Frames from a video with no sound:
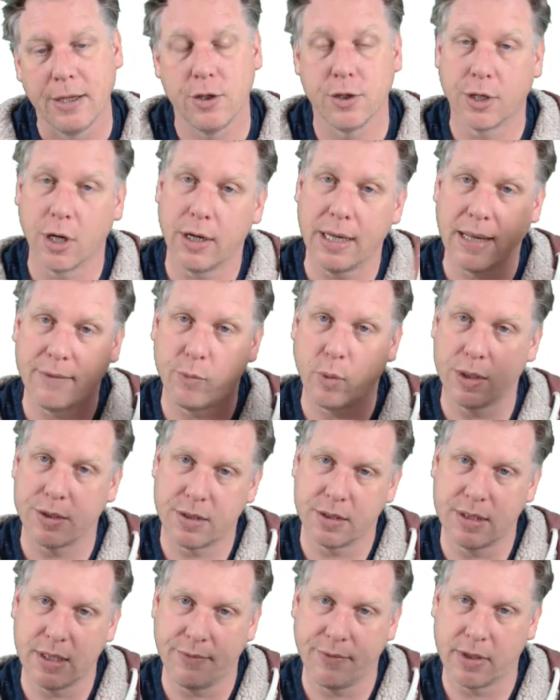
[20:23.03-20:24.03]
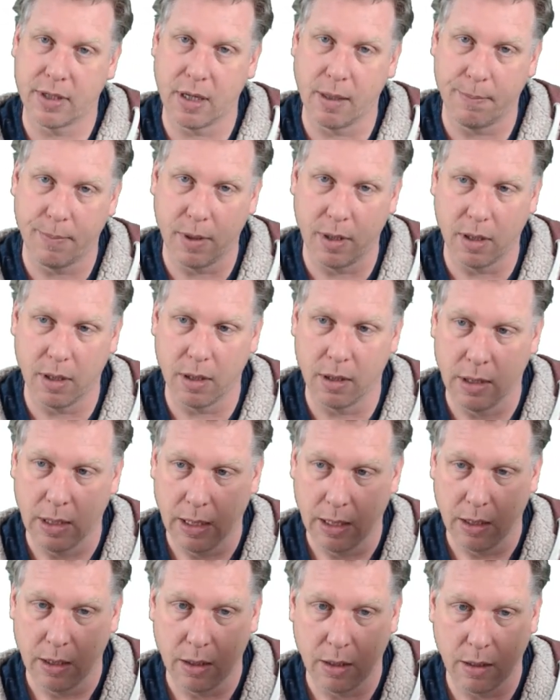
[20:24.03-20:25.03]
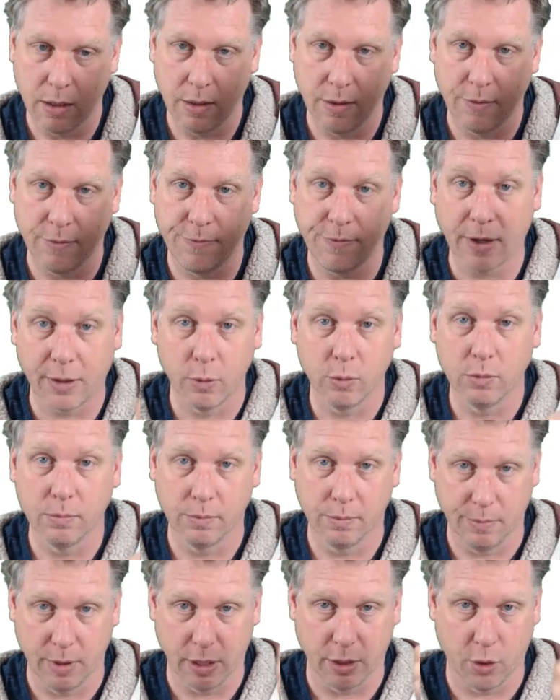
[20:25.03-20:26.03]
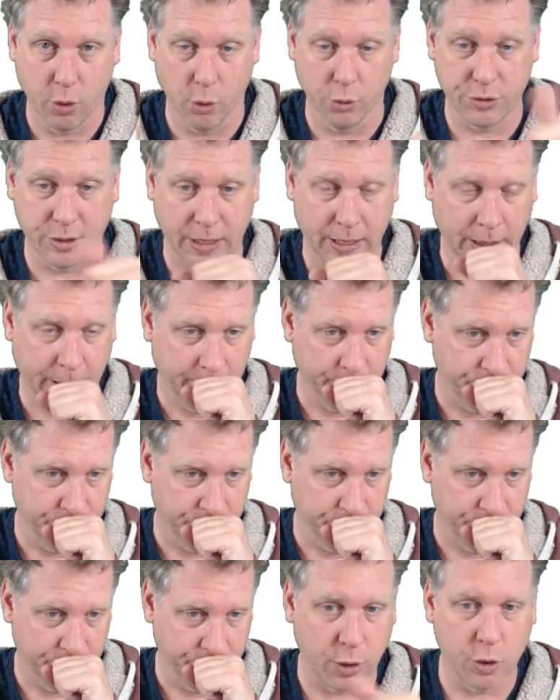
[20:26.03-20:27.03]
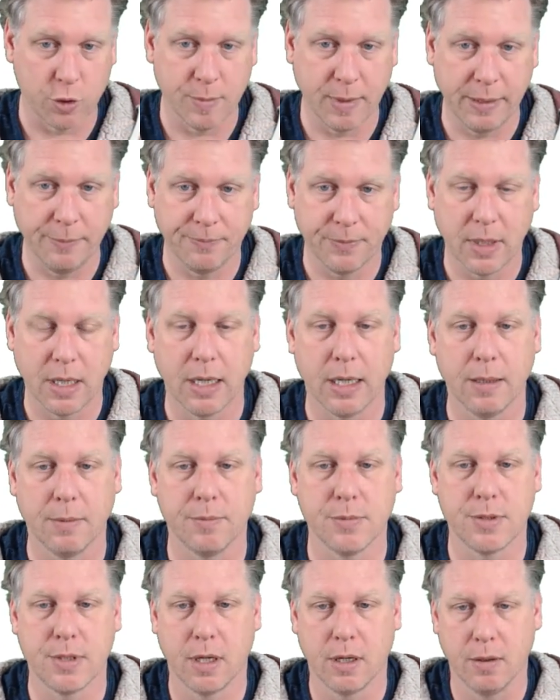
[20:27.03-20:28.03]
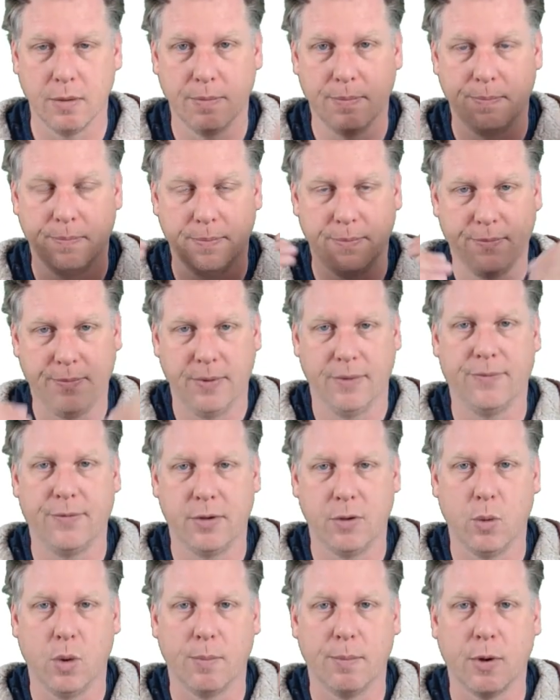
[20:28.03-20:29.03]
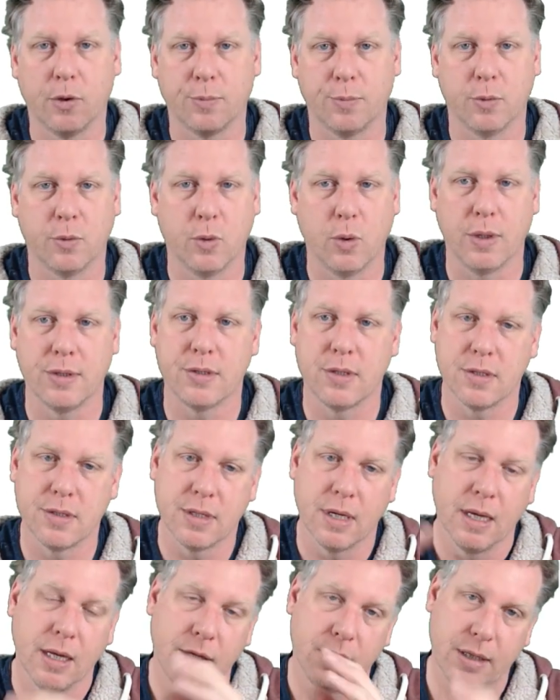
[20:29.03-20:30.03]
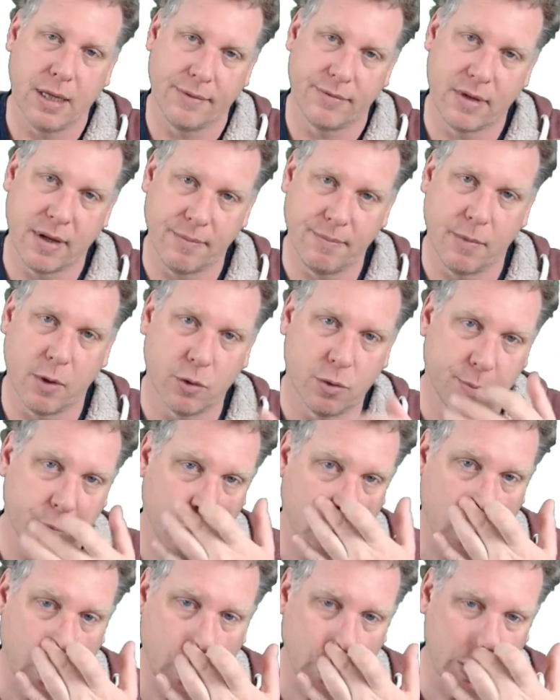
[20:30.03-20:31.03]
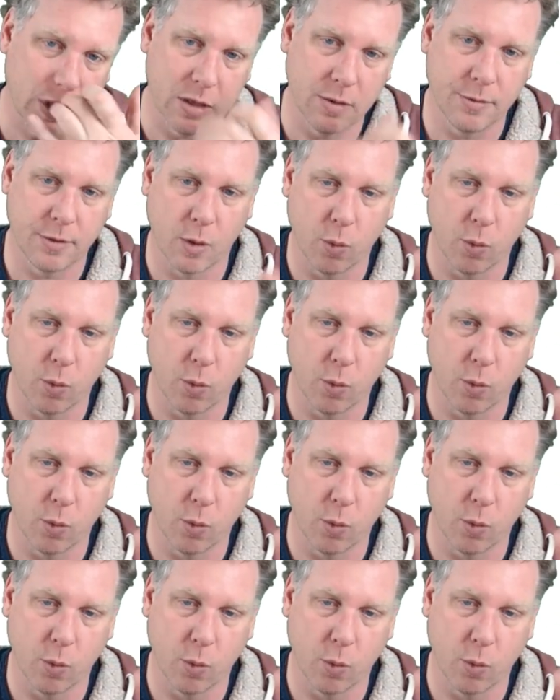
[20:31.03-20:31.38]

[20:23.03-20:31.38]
You can only have one certificate per funnel, per course. Excuse me. So if you want multiple quizzes, you'd have to have multiple courses.